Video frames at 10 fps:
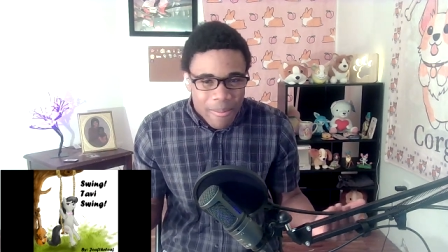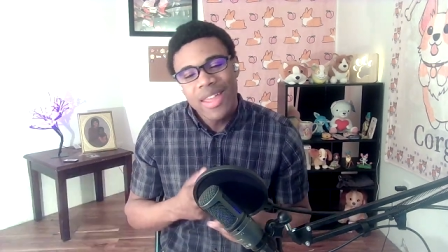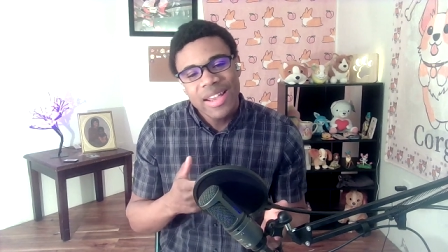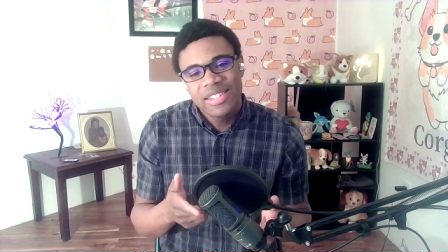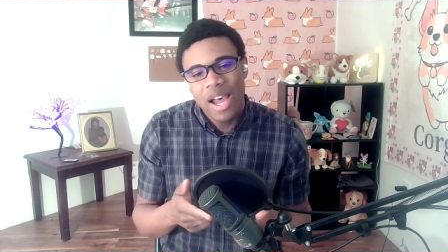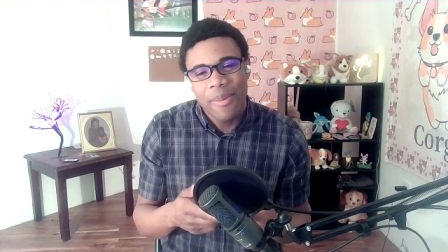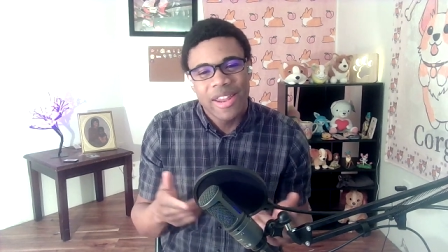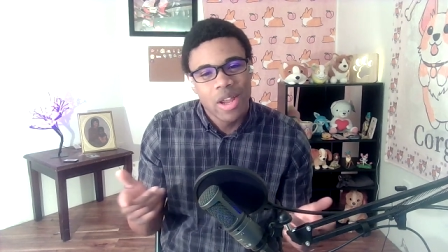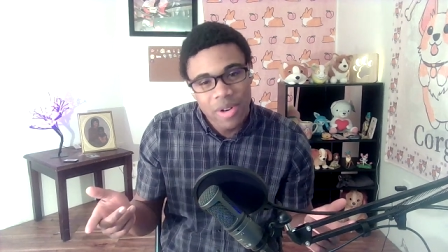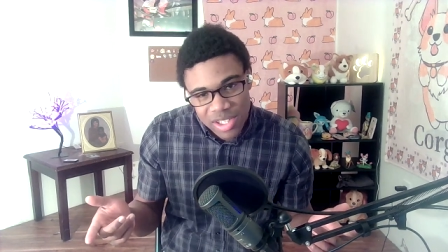Next up
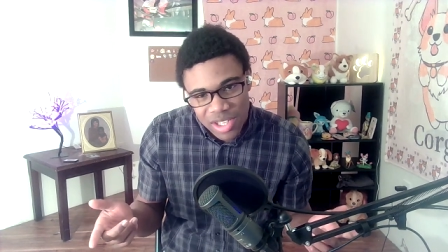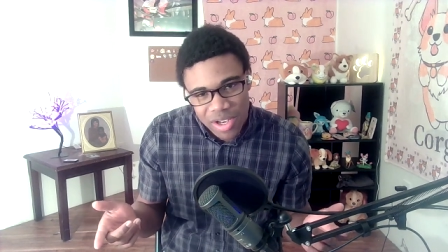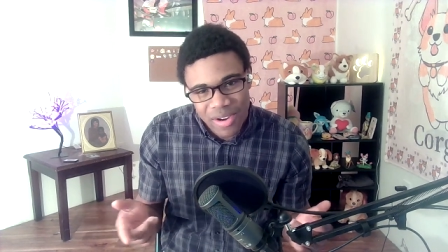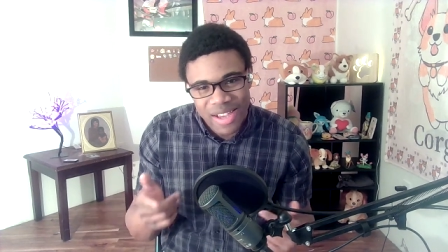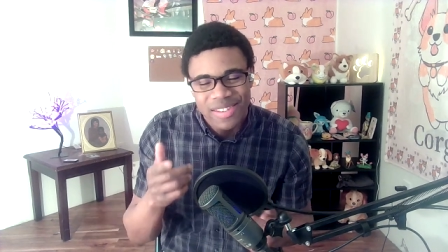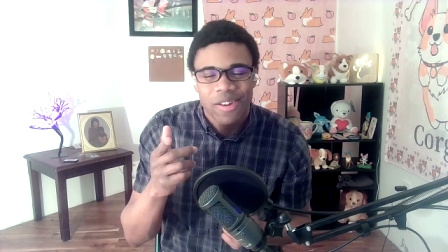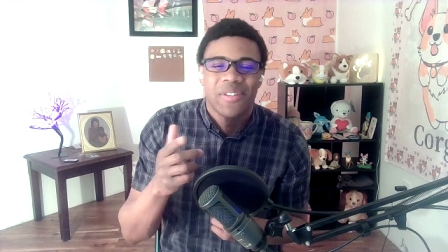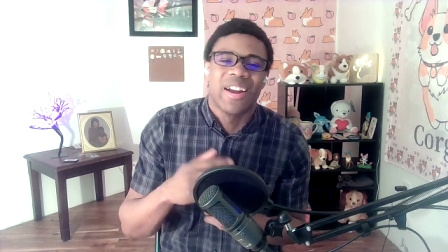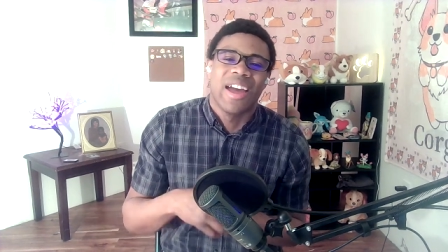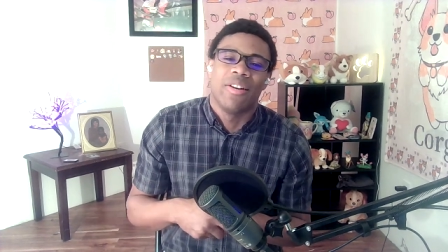at number 2 is
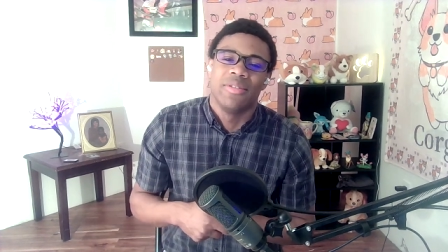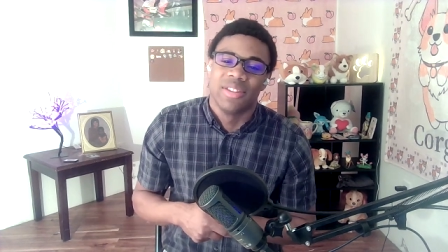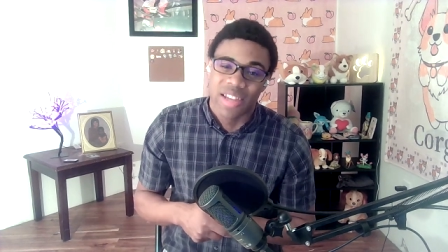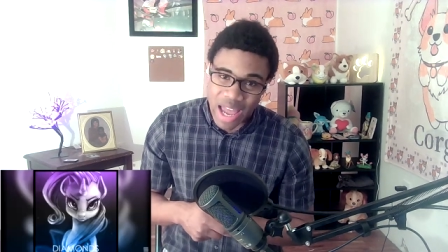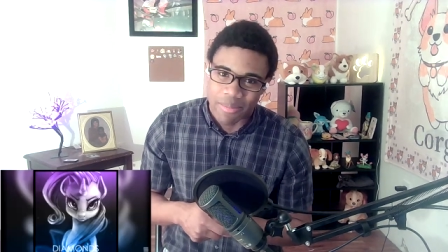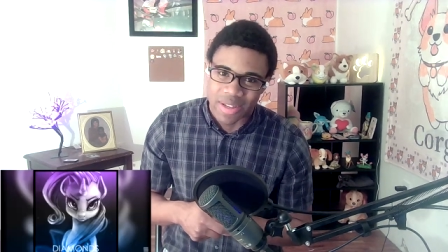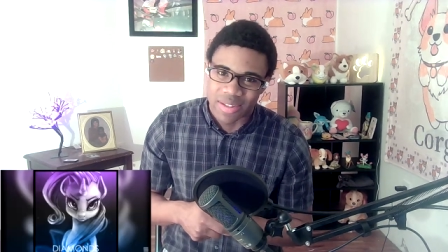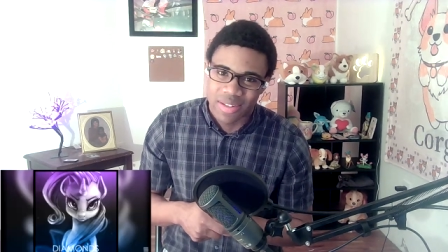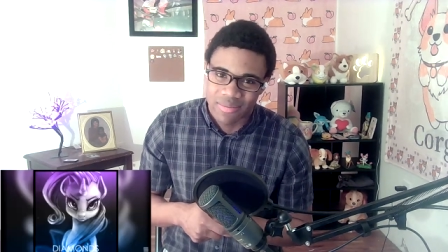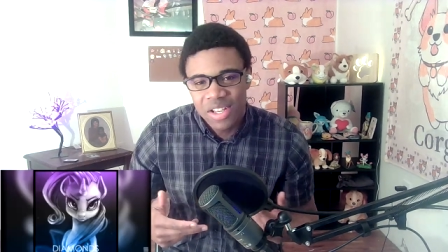Silverhound Diamonds.
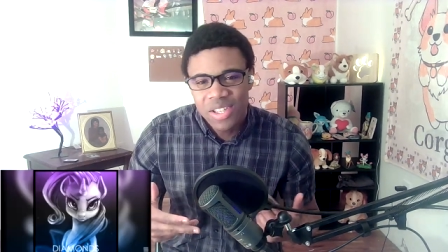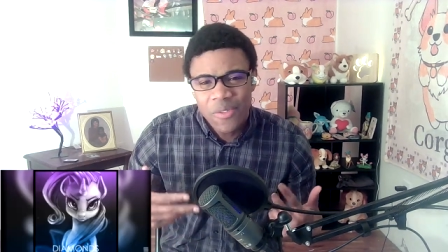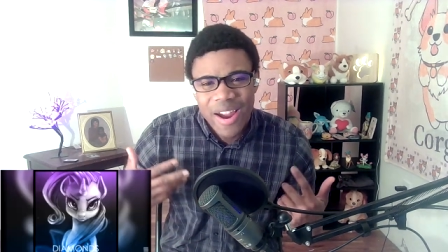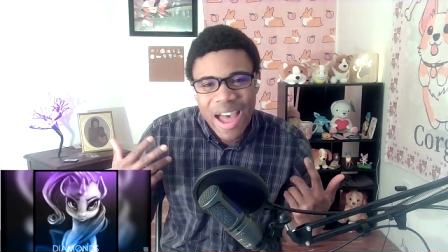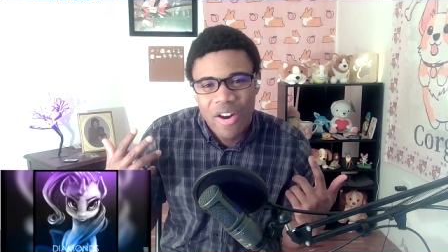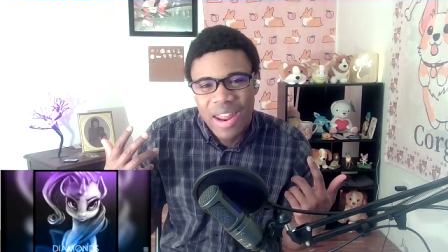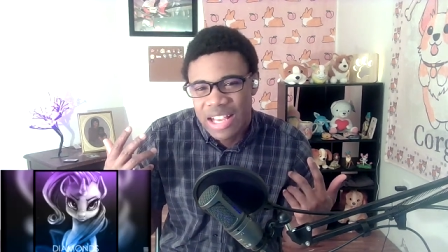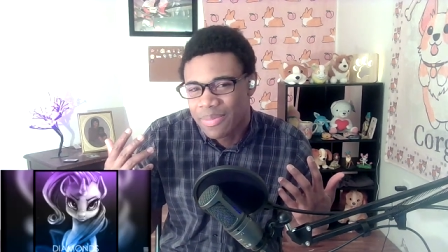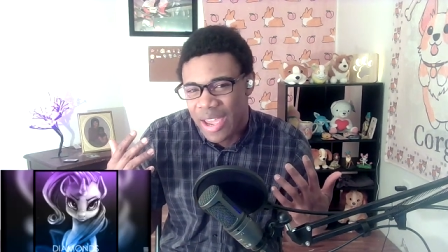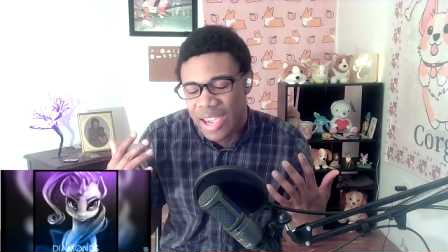Now, Silverhound
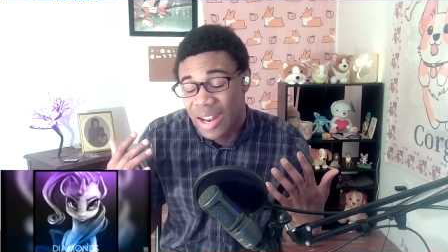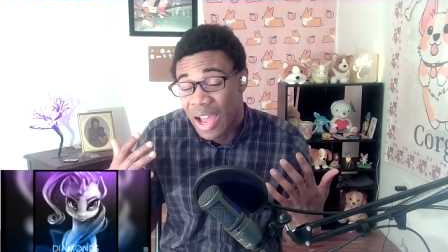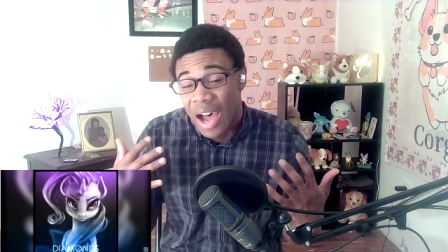has made